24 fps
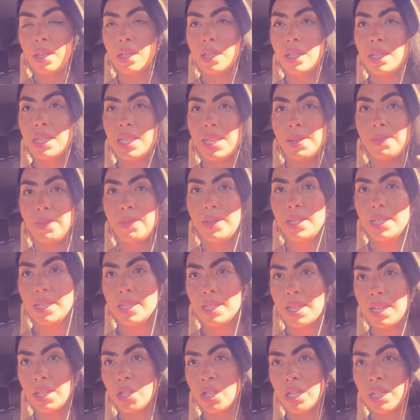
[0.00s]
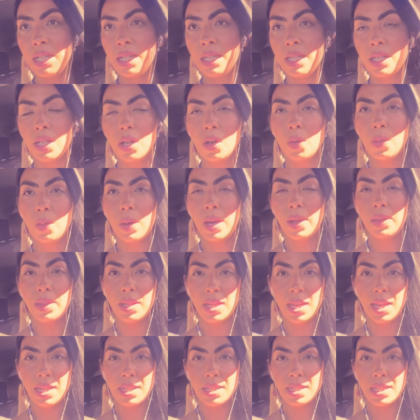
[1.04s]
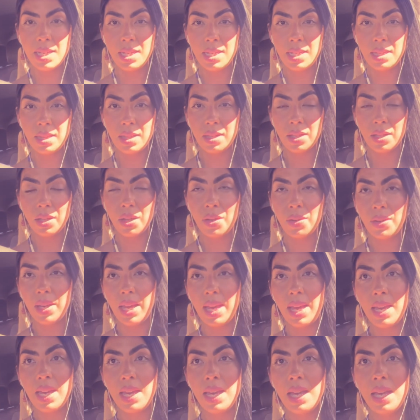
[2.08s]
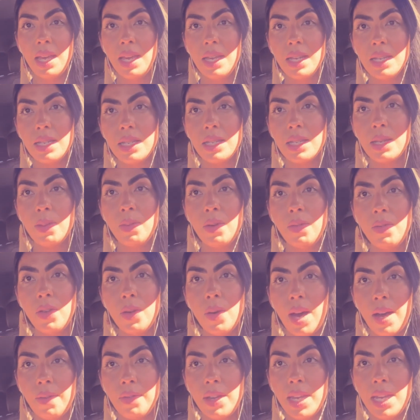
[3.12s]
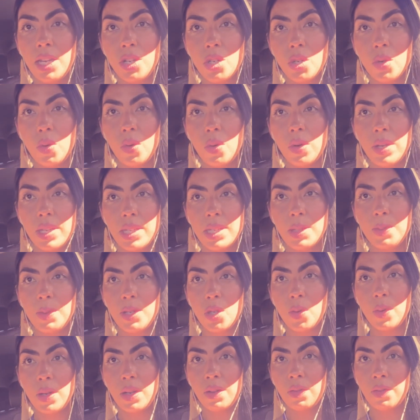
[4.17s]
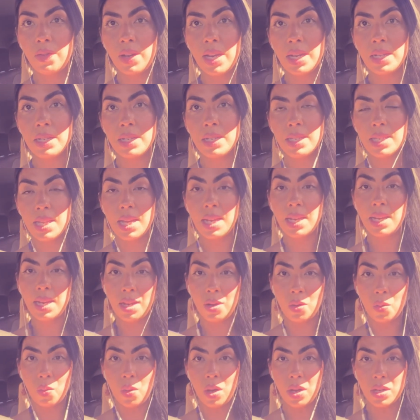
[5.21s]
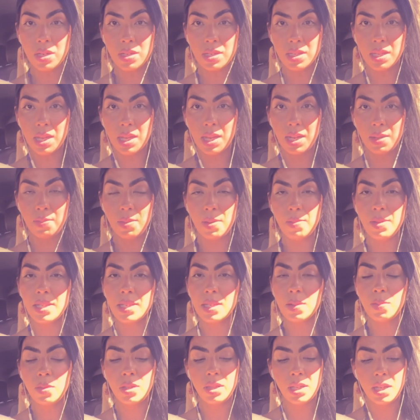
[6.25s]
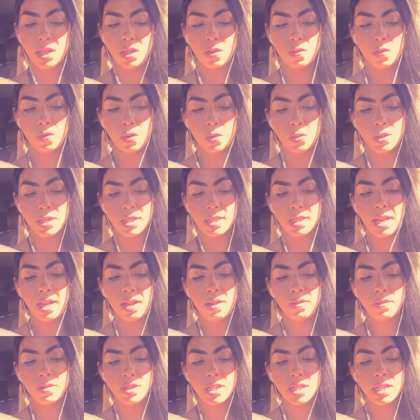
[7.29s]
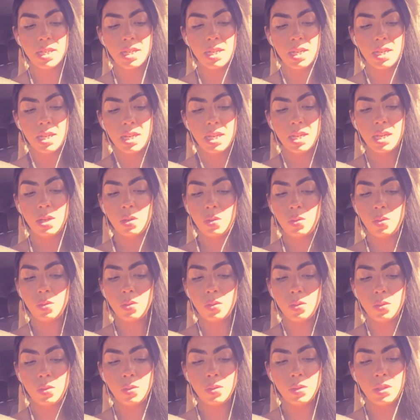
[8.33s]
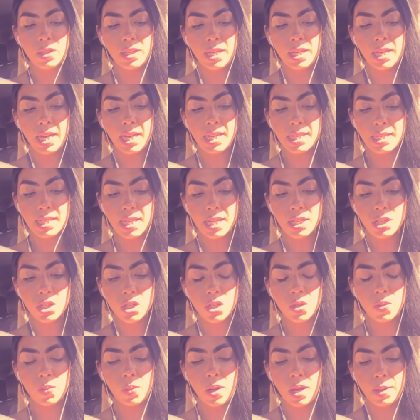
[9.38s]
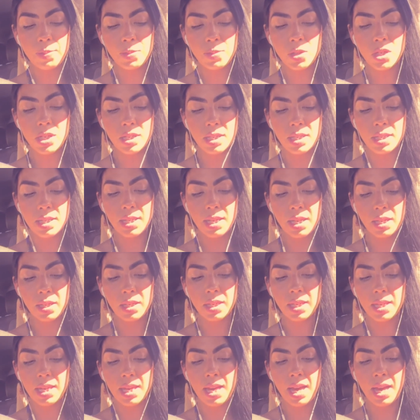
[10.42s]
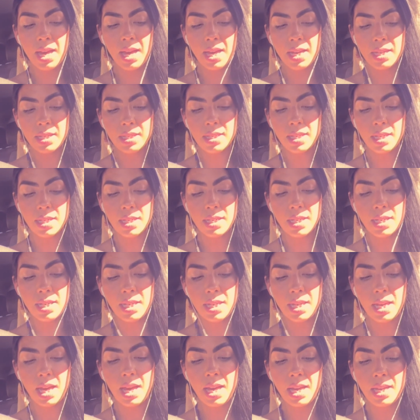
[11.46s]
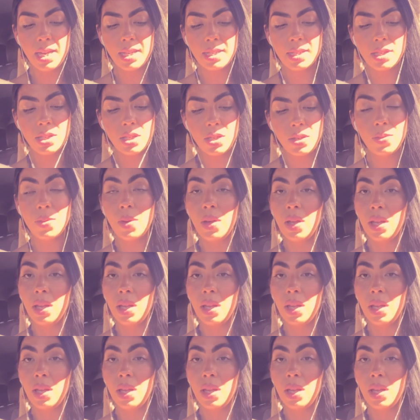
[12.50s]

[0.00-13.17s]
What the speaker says: Deep discussions around the 18th, okay? Some of you have a choice between a fire sign and a water sign. Maybe someone that you've always loved. Ooh, you guys got two options here. Yes, hunty, yes. You...